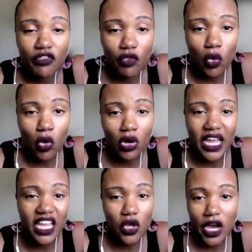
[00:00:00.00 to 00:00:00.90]
for? Like,
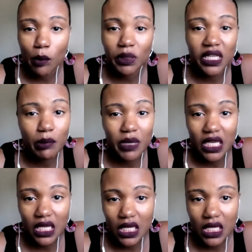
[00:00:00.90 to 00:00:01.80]
can you help plug
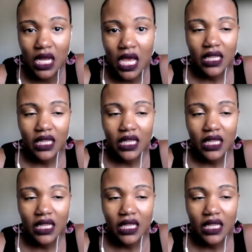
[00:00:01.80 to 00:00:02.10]
me in?"